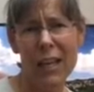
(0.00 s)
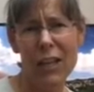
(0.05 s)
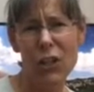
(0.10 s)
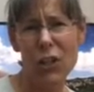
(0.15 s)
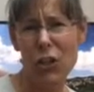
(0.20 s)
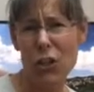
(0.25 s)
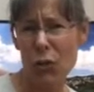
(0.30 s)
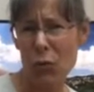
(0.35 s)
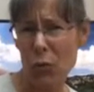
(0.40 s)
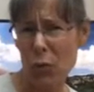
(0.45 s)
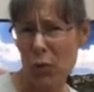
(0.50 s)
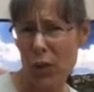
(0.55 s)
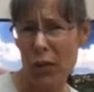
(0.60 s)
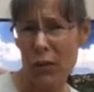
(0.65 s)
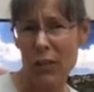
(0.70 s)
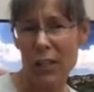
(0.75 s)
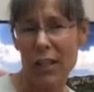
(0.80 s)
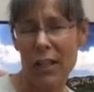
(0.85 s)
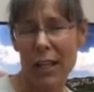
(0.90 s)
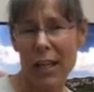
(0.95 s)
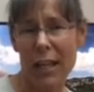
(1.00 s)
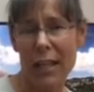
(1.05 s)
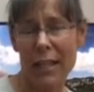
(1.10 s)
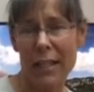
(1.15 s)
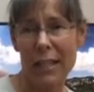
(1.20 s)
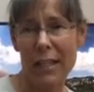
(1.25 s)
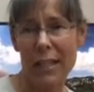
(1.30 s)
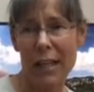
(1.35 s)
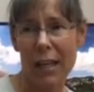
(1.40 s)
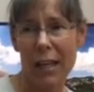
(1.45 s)
To do all those
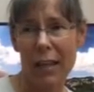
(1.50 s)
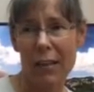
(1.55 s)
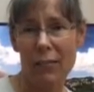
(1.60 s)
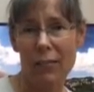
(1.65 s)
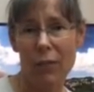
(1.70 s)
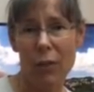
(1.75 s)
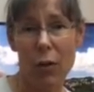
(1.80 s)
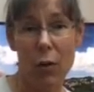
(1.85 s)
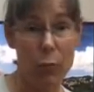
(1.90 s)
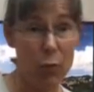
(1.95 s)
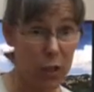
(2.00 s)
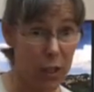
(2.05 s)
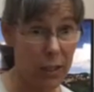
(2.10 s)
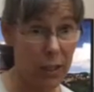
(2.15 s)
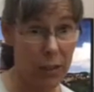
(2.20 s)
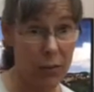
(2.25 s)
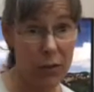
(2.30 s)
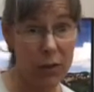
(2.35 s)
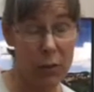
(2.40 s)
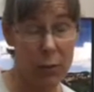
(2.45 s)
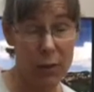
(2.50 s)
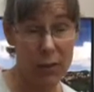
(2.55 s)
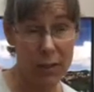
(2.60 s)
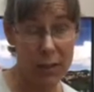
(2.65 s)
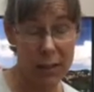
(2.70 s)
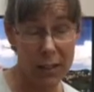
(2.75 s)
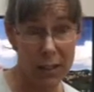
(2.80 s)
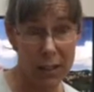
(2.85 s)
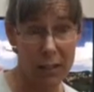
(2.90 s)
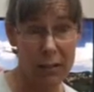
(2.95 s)
things, I've obviously got to
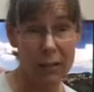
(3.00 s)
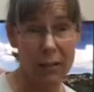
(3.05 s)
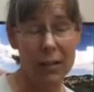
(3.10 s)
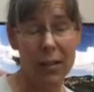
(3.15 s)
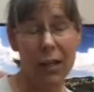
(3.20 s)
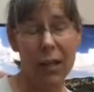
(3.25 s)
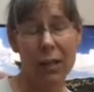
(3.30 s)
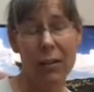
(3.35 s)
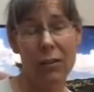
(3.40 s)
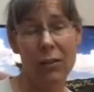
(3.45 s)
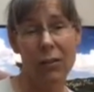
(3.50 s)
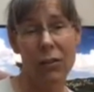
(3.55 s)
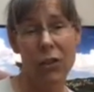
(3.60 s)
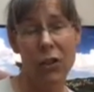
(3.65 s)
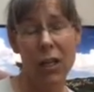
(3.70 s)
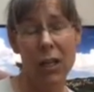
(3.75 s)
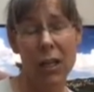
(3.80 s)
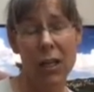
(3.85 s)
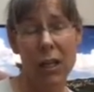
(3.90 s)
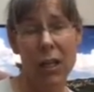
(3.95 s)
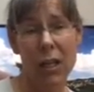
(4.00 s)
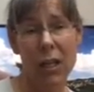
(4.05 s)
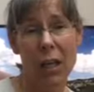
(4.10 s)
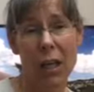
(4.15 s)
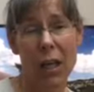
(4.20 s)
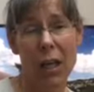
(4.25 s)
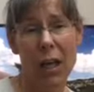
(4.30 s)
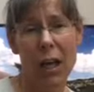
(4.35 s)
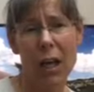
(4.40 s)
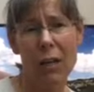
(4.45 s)
understand the technology.
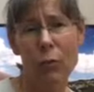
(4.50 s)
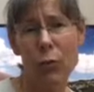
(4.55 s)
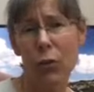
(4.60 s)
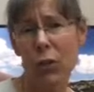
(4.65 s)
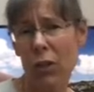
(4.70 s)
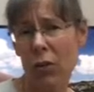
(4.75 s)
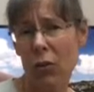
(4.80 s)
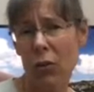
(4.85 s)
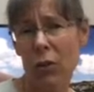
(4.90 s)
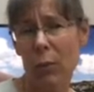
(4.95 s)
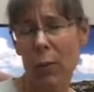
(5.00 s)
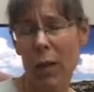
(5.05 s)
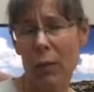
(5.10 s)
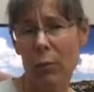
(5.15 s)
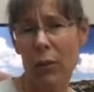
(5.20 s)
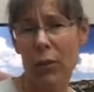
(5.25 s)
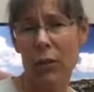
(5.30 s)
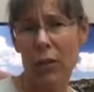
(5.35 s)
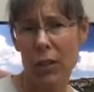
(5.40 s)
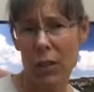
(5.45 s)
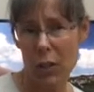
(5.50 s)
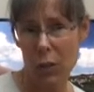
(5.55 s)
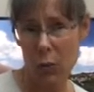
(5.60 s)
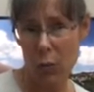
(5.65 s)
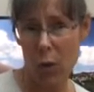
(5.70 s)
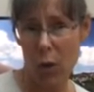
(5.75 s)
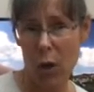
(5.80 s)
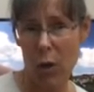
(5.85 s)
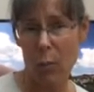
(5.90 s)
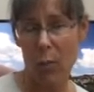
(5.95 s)
I've also got to be able to
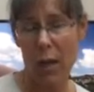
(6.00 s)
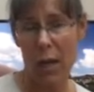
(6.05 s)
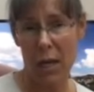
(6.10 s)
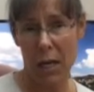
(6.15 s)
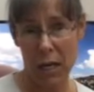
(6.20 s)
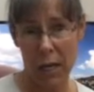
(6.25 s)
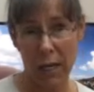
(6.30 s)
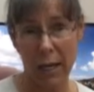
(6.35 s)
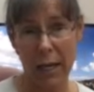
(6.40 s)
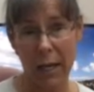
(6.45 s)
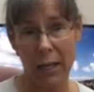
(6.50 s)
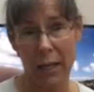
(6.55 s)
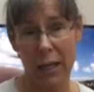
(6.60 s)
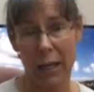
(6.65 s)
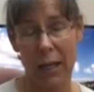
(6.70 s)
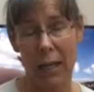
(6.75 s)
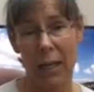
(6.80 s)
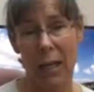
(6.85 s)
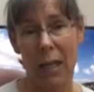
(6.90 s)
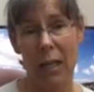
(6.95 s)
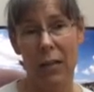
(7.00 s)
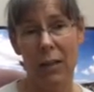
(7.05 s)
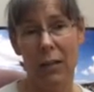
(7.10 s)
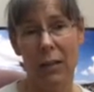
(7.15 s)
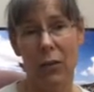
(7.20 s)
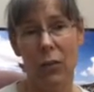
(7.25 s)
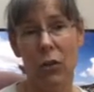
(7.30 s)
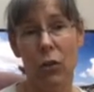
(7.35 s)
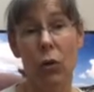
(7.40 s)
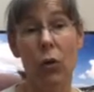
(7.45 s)
describe it clearly
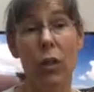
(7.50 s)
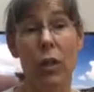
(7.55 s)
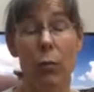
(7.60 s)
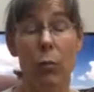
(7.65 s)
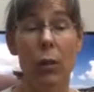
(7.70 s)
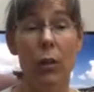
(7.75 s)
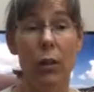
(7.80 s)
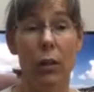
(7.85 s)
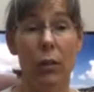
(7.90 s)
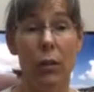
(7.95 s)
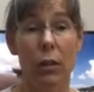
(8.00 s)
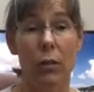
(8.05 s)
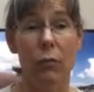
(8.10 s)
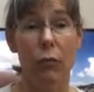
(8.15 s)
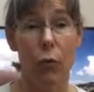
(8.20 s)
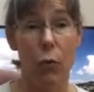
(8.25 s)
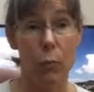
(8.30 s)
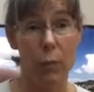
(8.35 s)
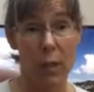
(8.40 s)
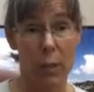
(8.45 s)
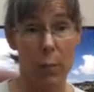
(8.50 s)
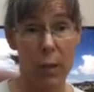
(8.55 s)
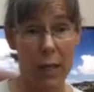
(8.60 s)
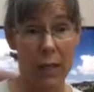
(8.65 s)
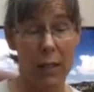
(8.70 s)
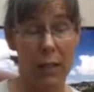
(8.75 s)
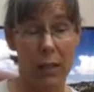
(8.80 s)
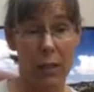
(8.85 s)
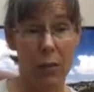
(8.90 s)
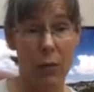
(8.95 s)
in the document that forms the
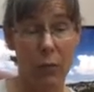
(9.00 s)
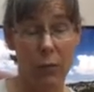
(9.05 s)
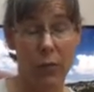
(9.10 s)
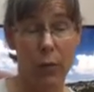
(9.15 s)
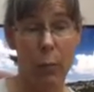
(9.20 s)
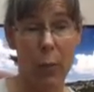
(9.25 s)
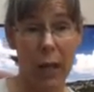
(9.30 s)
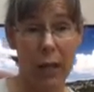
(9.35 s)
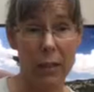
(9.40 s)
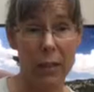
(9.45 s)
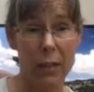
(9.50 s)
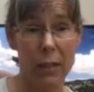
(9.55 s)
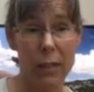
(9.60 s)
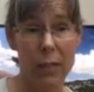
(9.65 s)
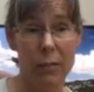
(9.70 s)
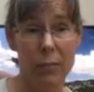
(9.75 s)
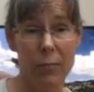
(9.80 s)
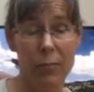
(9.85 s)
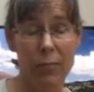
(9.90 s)
basis of the patent.